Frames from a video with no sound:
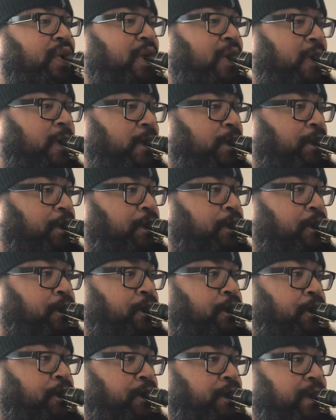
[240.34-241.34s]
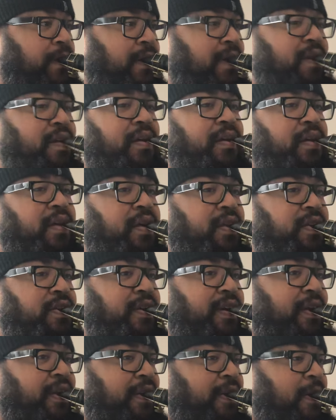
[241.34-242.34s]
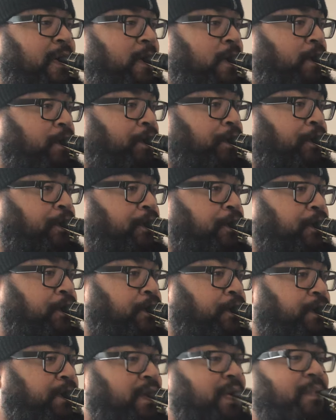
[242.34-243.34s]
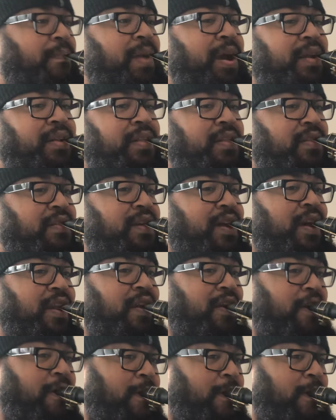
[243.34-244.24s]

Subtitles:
note, second note, and back to the tonic.